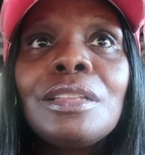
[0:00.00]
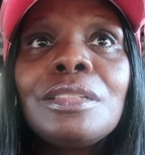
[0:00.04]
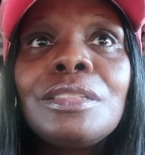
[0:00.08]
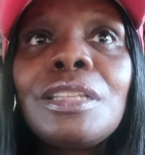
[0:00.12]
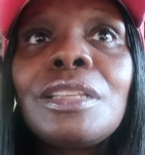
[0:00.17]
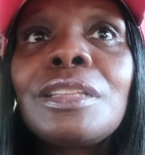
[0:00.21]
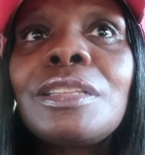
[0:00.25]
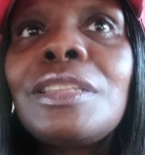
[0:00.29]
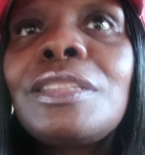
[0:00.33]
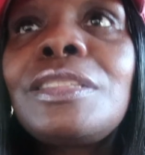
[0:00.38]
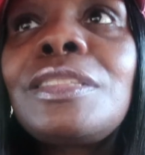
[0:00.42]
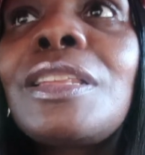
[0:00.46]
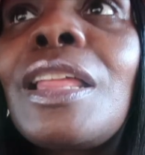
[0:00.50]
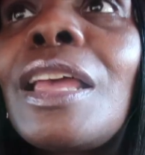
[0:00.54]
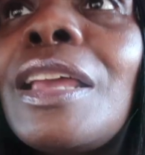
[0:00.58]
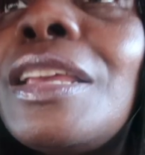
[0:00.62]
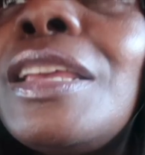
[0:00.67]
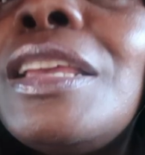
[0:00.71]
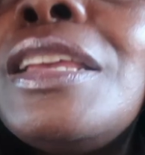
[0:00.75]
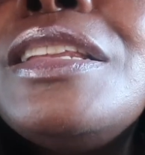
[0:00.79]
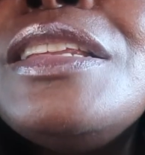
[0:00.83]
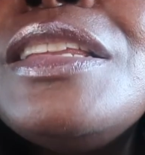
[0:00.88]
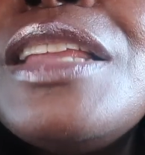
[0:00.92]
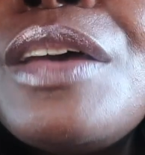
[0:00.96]
that it's like
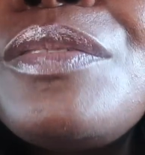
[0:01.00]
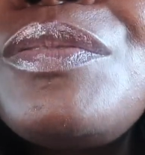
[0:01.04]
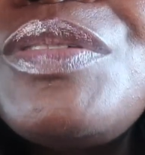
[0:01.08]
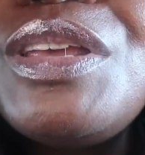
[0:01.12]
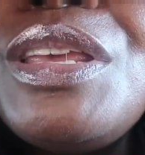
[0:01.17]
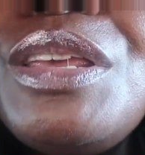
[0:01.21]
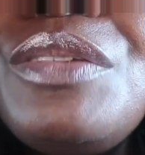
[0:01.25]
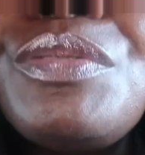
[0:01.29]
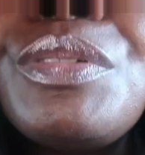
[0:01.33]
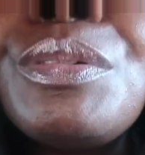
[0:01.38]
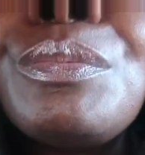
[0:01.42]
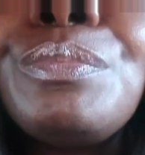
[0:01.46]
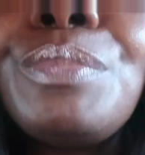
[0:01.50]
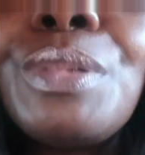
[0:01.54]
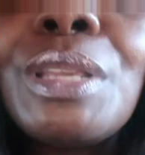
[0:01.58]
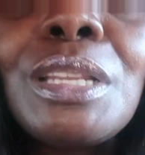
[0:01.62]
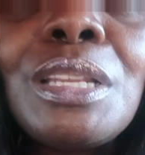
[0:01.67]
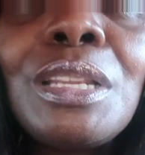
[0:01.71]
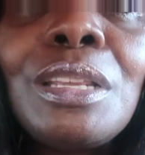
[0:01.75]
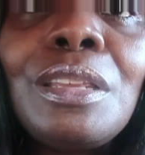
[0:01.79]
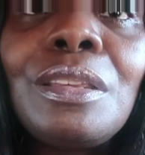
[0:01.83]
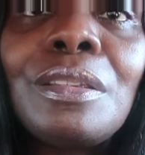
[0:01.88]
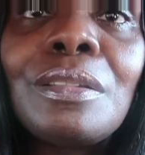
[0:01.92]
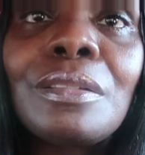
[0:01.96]
he never even
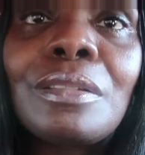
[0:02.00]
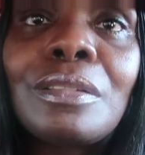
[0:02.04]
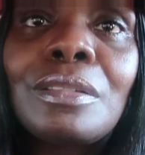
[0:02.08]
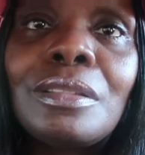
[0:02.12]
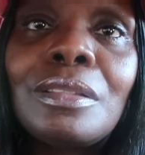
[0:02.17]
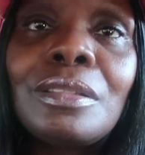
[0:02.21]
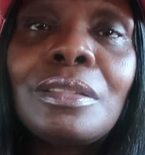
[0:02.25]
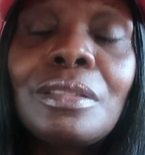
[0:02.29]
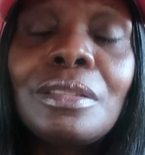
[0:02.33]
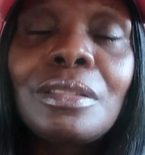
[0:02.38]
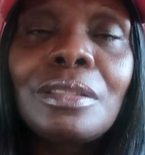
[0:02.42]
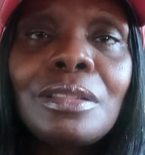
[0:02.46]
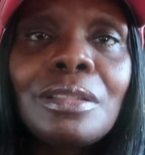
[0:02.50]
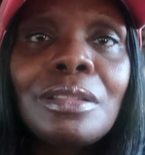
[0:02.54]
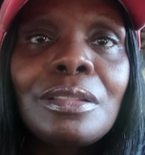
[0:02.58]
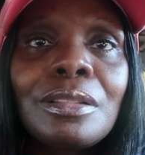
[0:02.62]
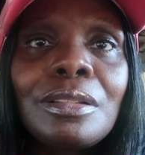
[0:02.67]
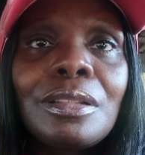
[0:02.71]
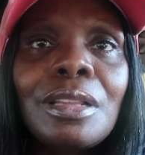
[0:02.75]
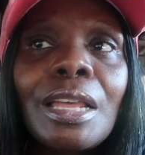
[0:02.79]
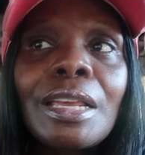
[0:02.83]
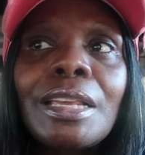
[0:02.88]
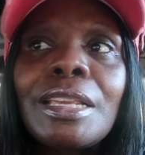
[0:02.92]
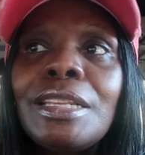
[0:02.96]
been here.
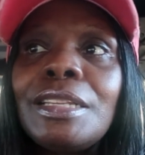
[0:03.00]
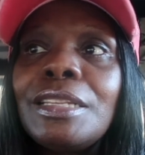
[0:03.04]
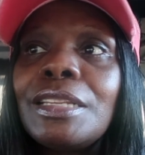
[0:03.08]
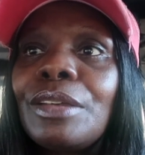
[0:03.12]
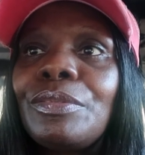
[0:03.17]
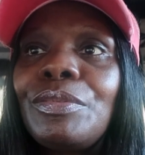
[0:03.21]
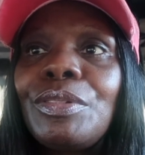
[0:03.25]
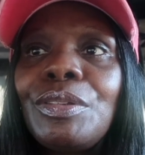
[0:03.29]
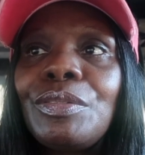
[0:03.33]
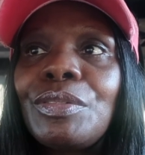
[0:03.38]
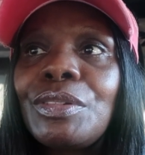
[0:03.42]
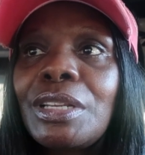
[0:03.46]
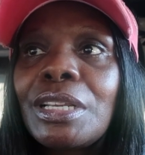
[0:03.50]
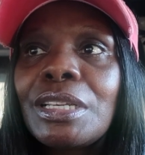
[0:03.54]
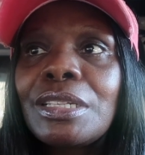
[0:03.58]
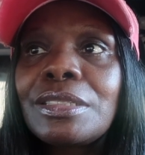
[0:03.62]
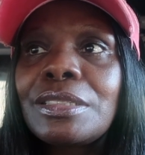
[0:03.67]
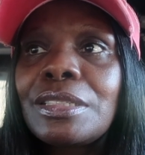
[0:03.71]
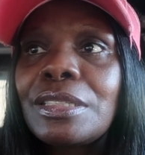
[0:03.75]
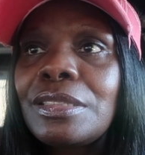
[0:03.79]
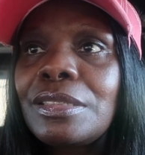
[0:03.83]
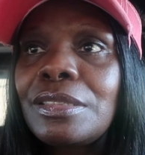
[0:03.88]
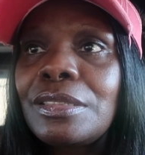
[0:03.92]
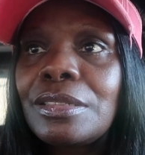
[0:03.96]
Like he never even
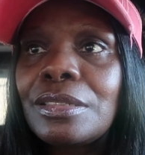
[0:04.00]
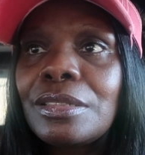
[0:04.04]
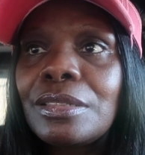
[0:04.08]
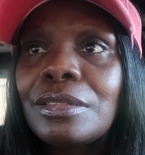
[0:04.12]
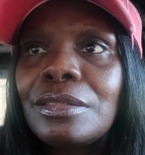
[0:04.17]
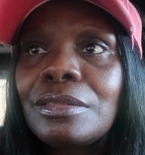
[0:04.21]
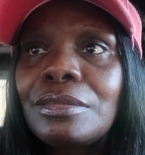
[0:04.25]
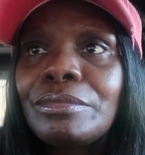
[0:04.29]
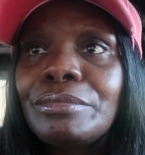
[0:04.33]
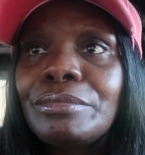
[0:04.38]
existed.